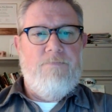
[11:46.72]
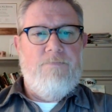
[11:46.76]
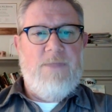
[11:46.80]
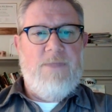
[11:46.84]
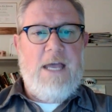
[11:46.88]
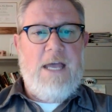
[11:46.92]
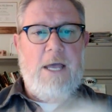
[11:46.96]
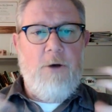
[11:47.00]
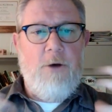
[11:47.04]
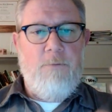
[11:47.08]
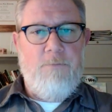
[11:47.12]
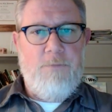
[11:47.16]

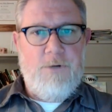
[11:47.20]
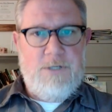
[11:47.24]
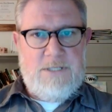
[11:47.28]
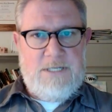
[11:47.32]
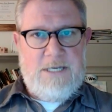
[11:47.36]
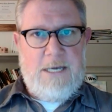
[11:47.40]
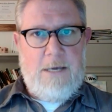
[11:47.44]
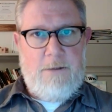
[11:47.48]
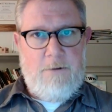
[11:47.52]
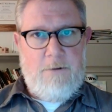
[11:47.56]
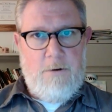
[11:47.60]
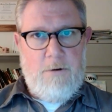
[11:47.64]
they help put
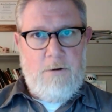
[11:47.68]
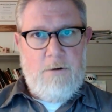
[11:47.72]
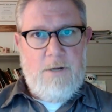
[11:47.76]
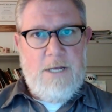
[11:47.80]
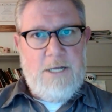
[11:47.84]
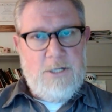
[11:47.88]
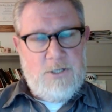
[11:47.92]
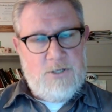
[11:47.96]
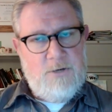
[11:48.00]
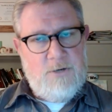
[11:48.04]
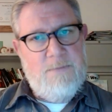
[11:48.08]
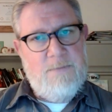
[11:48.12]
together
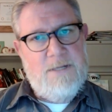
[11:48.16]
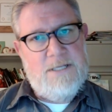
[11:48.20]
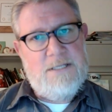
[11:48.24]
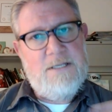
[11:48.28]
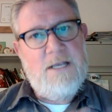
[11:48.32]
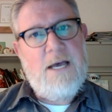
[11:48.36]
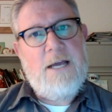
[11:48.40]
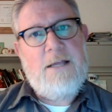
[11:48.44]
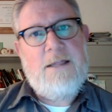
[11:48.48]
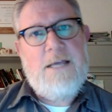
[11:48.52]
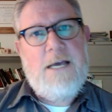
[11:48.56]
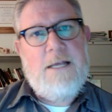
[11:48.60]
instruments
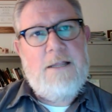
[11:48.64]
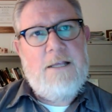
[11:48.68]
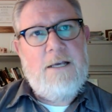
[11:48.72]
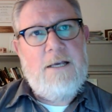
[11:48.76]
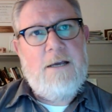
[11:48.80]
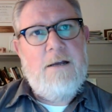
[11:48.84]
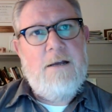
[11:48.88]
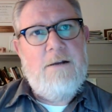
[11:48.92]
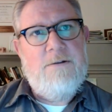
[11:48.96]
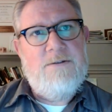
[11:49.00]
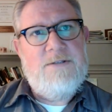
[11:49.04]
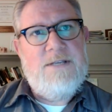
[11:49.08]
like that
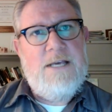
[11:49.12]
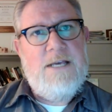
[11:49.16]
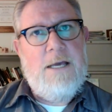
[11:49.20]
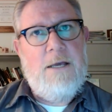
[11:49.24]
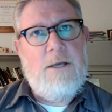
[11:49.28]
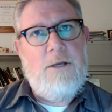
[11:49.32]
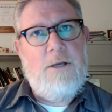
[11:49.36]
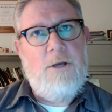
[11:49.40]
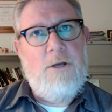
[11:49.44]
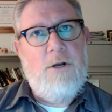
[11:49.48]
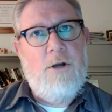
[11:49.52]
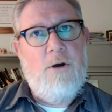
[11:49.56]
that kind of
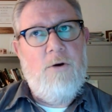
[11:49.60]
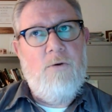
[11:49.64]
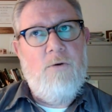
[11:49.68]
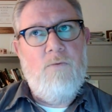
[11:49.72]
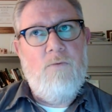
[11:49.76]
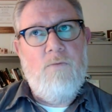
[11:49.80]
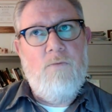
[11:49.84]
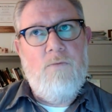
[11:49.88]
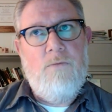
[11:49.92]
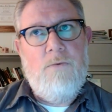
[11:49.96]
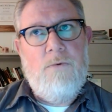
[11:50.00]
say, you know,